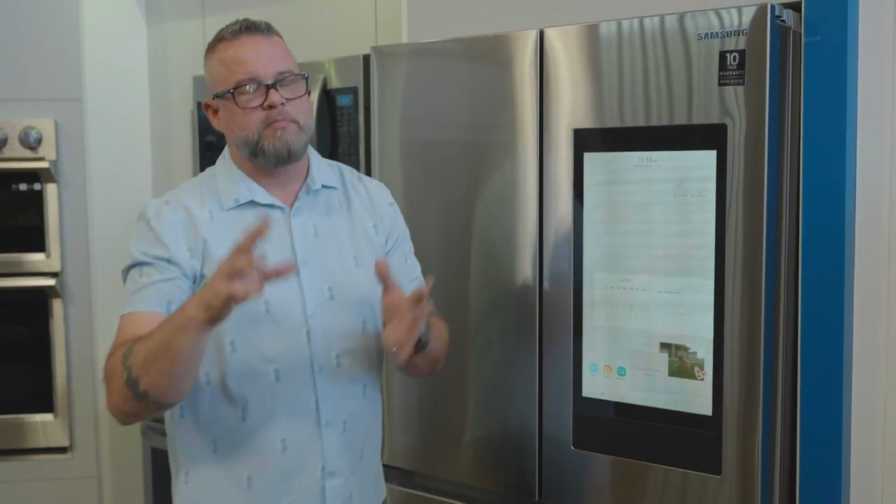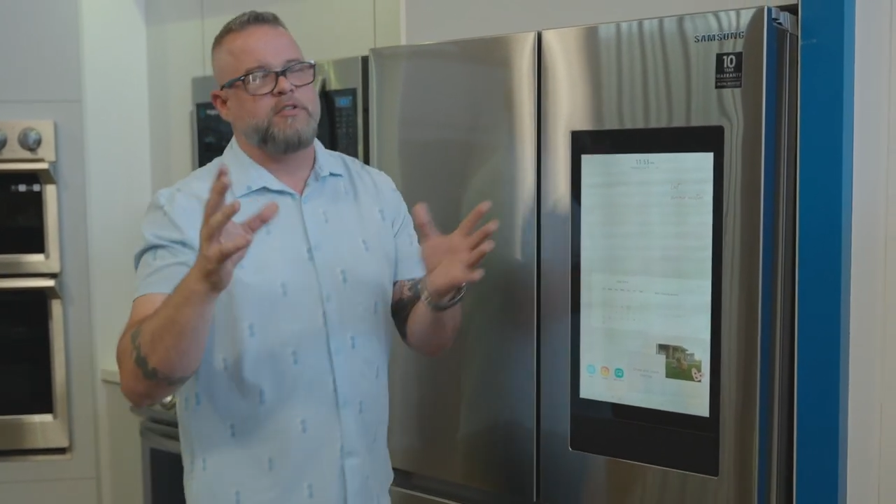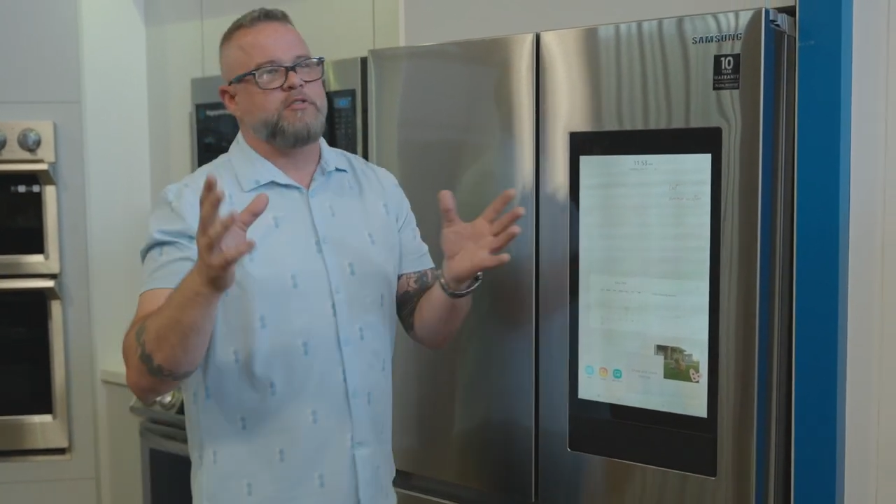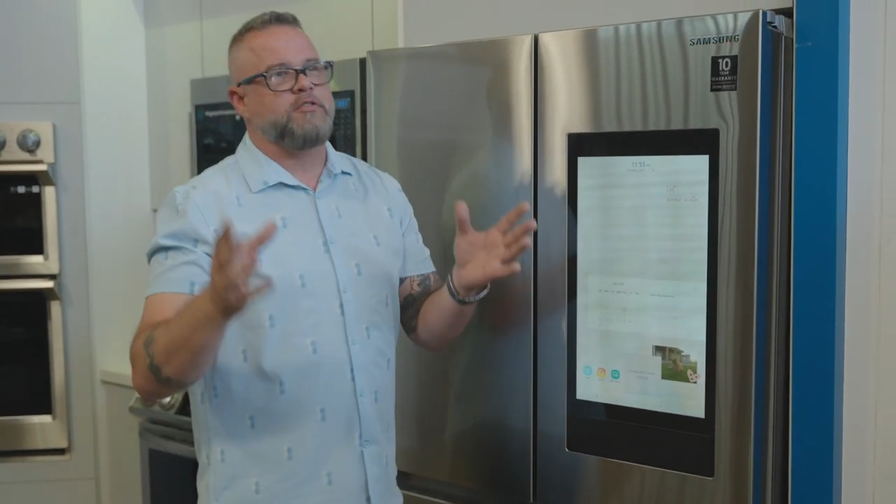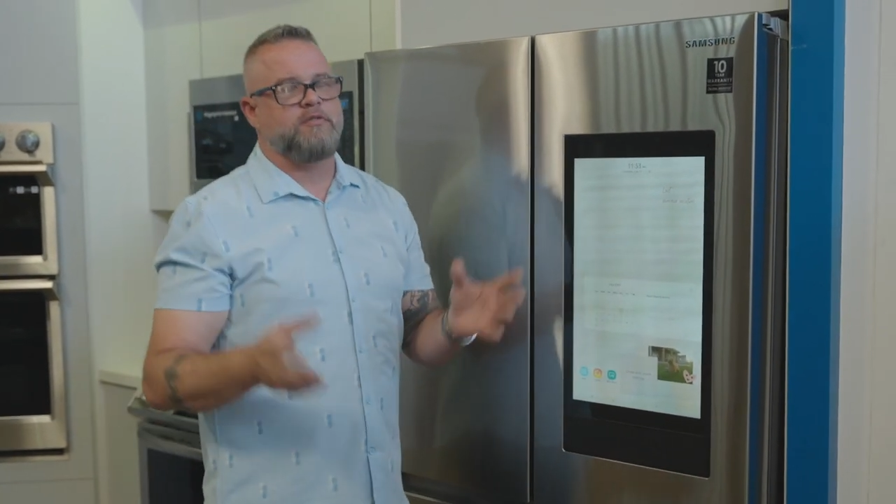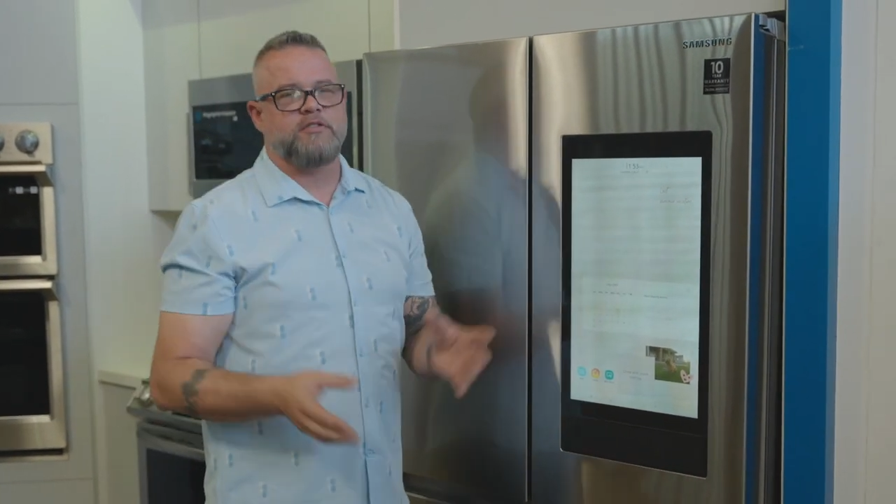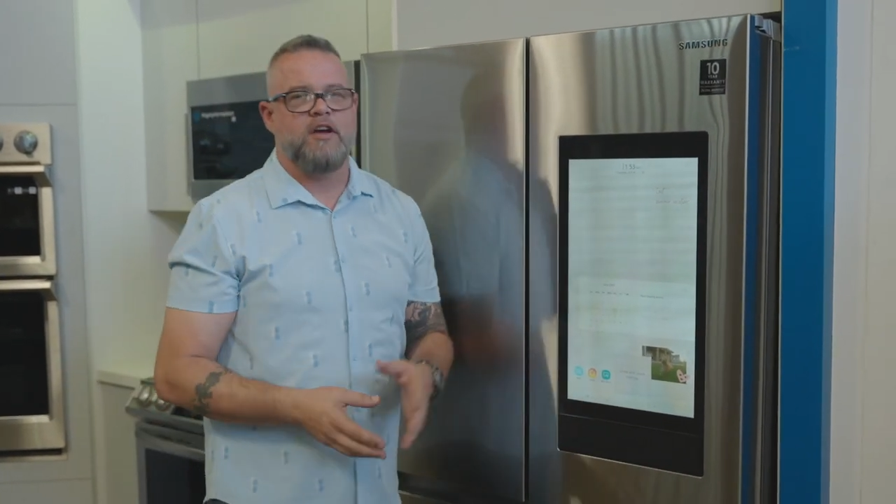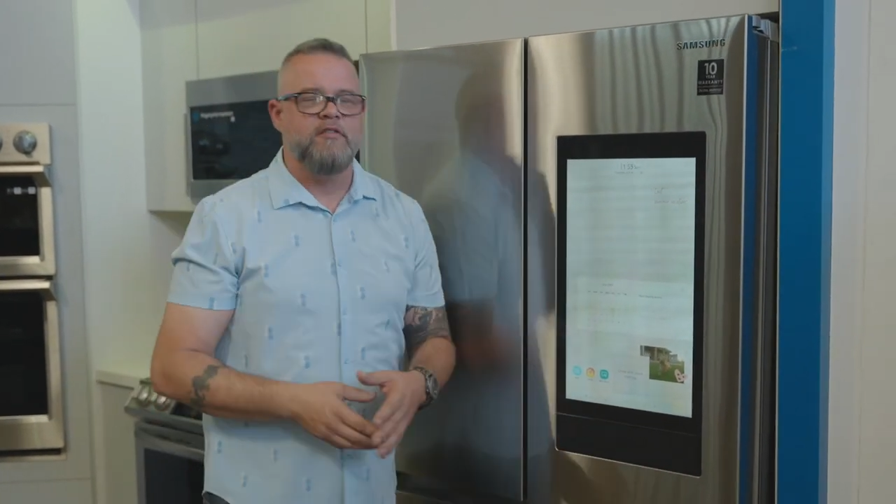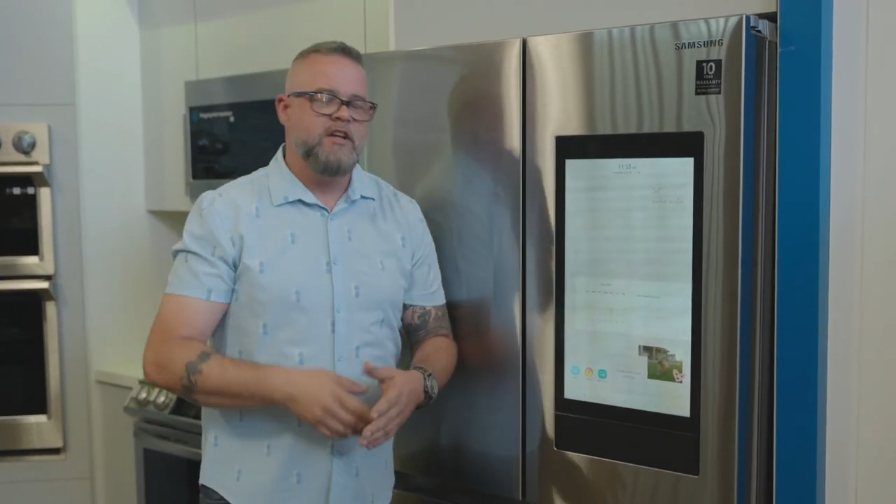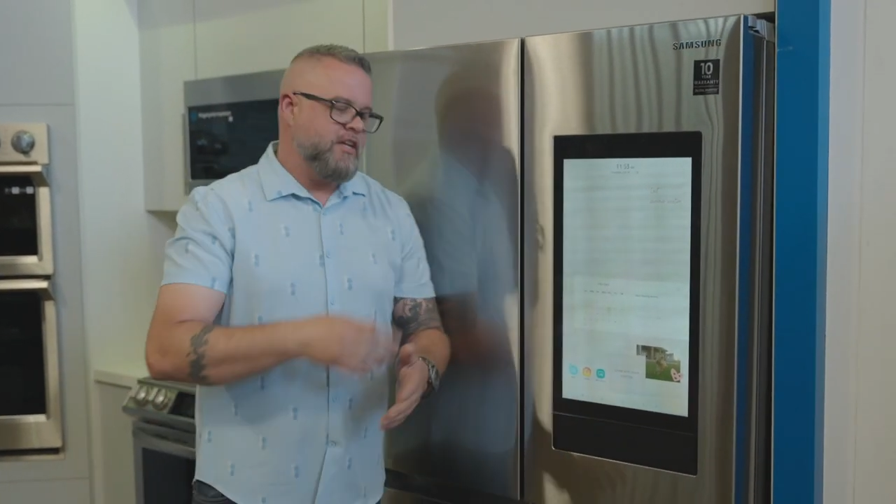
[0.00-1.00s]
pictures of
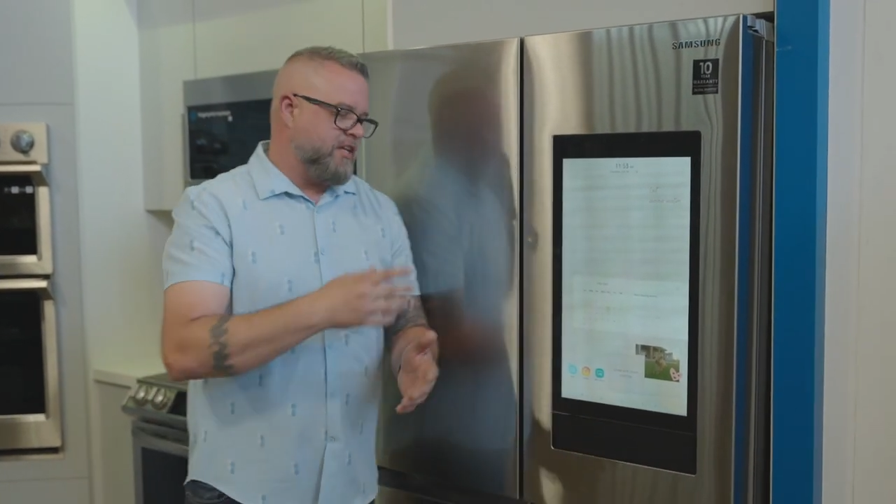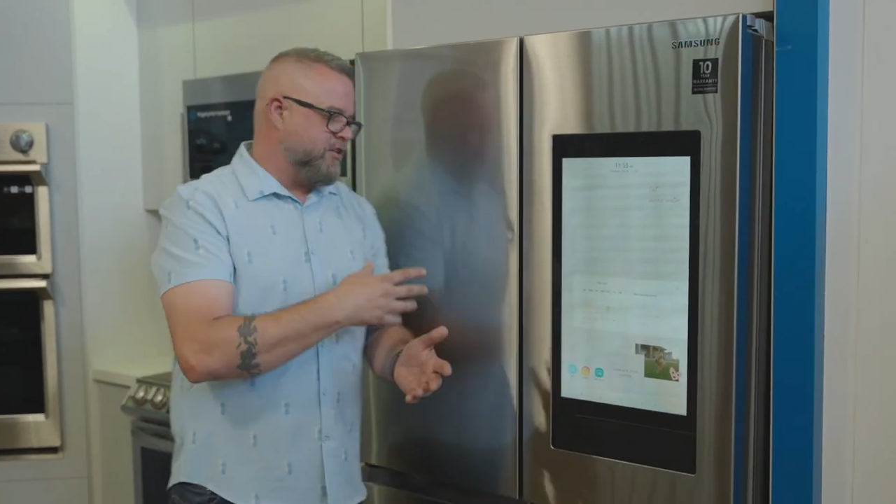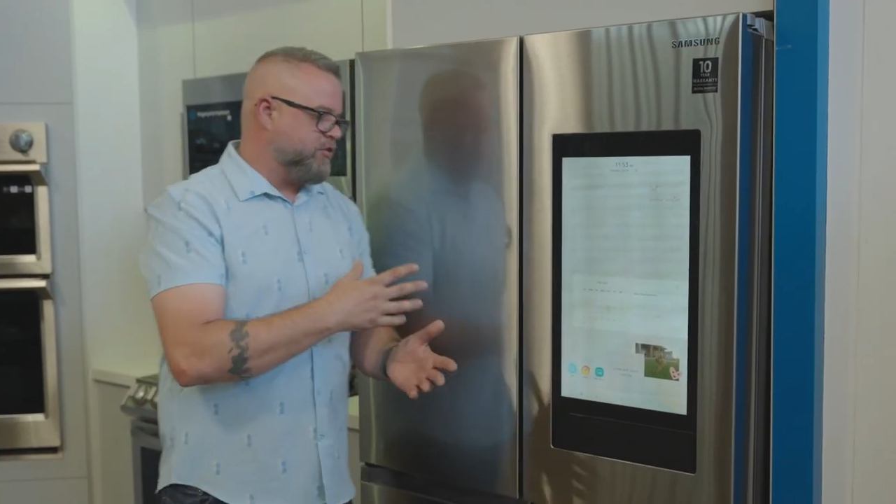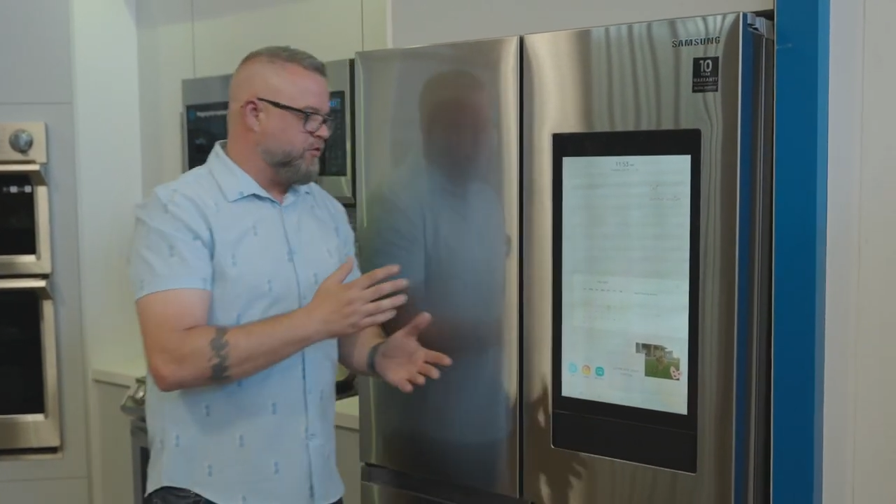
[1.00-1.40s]
stuff, kids'